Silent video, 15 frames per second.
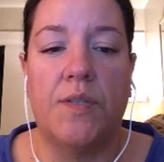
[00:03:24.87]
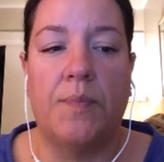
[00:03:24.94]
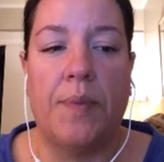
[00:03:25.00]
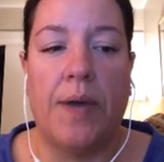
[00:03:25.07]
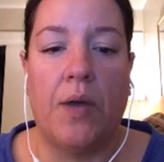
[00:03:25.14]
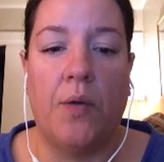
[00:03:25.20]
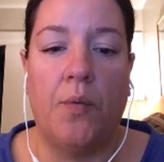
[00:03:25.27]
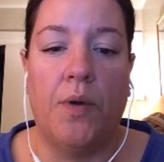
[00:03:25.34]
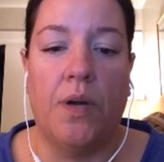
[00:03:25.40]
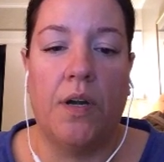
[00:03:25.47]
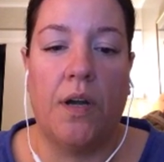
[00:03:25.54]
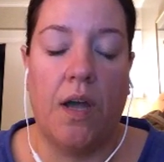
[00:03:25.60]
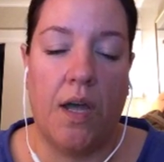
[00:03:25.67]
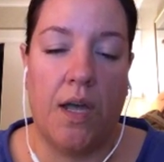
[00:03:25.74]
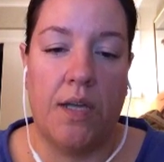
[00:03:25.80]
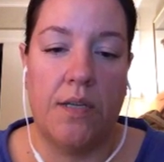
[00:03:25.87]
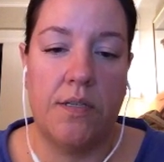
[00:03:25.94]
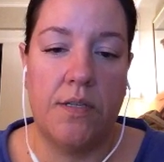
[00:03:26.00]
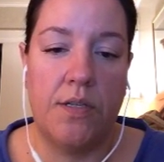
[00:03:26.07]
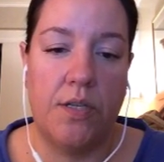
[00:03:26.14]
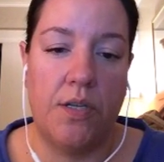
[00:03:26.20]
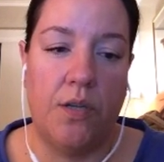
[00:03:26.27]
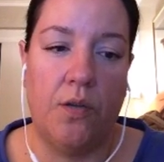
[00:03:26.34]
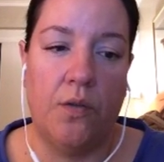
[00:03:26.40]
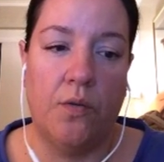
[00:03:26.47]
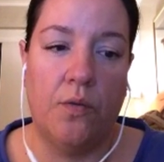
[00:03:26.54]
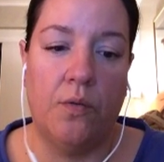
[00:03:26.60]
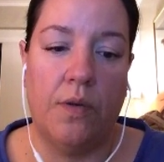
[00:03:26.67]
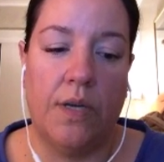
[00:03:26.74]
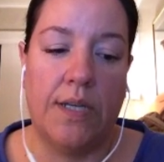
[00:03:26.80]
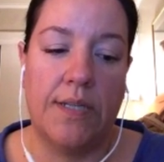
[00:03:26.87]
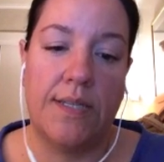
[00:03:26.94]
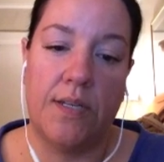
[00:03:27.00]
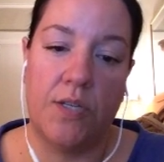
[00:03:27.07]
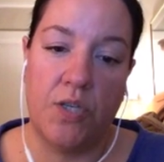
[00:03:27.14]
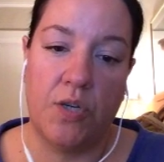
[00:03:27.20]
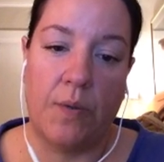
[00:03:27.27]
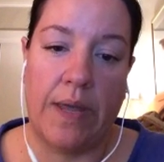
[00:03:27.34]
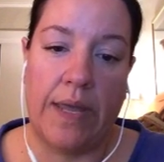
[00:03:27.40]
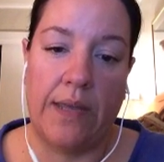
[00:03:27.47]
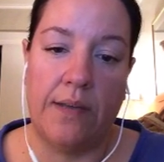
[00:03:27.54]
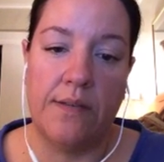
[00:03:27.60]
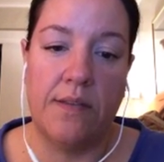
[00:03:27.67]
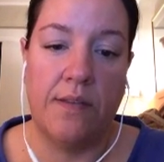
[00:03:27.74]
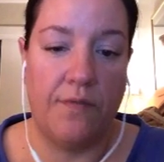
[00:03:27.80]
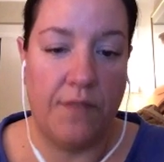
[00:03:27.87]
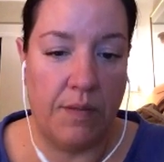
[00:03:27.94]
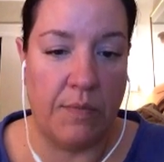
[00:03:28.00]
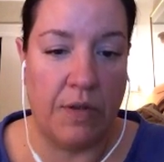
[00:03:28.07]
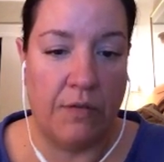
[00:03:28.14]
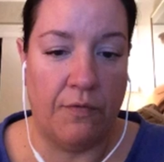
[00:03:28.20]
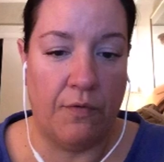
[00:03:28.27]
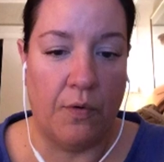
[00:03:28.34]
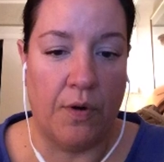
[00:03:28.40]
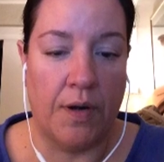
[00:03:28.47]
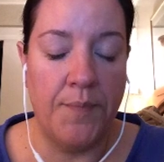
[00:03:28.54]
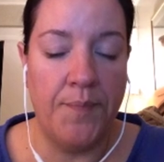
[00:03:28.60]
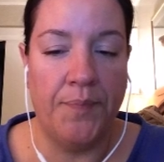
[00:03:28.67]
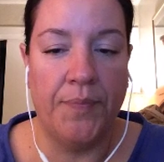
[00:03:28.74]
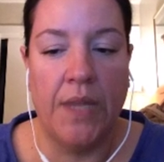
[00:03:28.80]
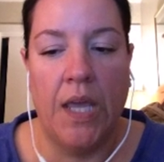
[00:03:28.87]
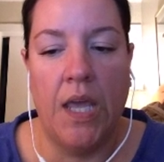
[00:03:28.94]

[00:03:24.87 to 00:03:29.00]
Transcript: but were cut to accentuate the female form.